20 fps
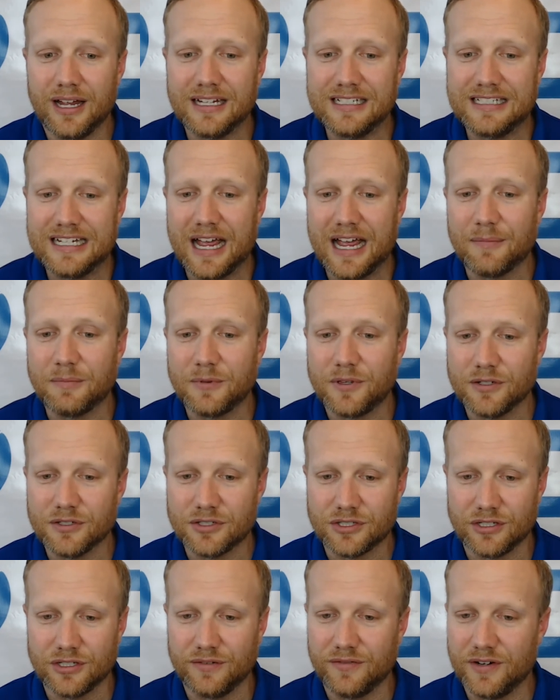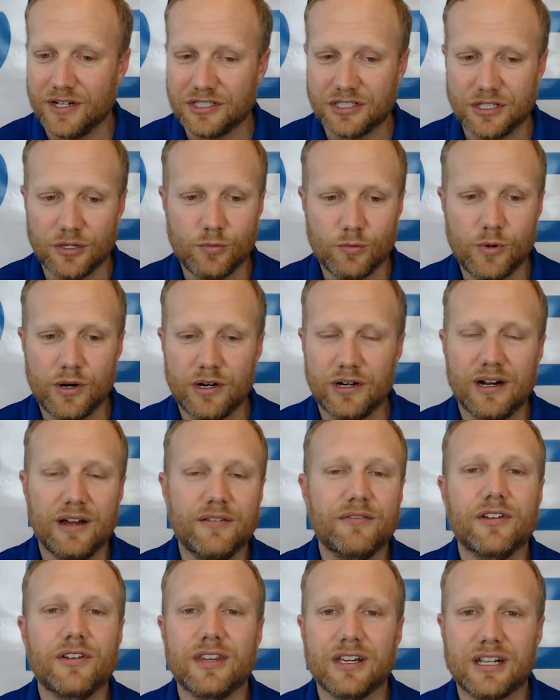adapt those surveys to
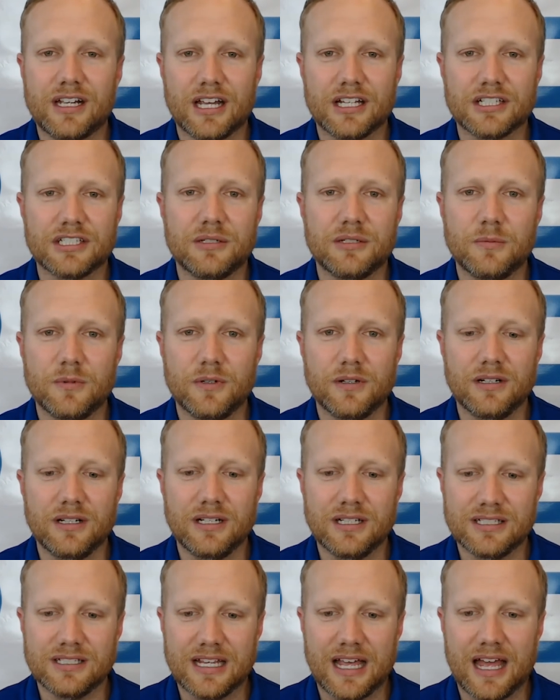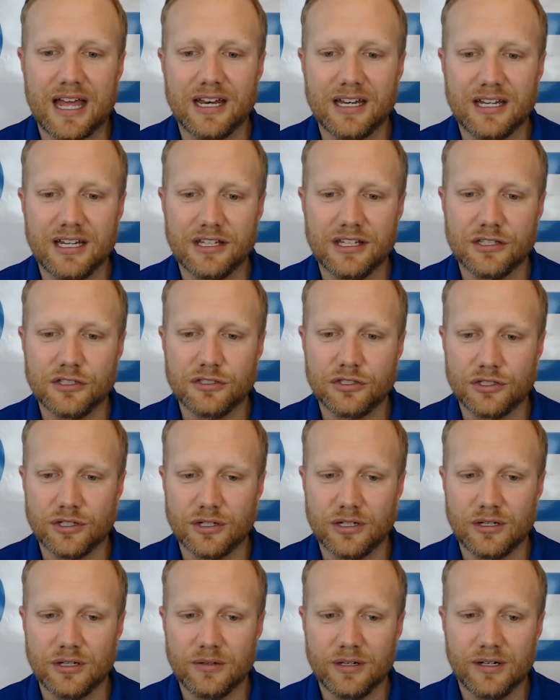wherever the customer is at in the
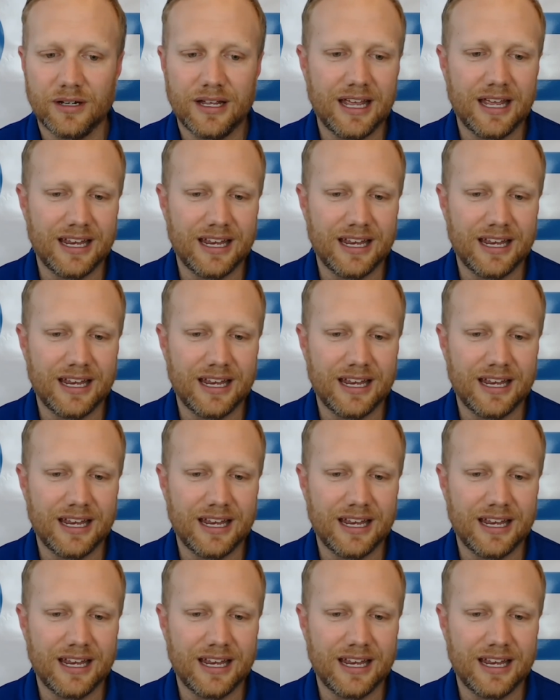journey.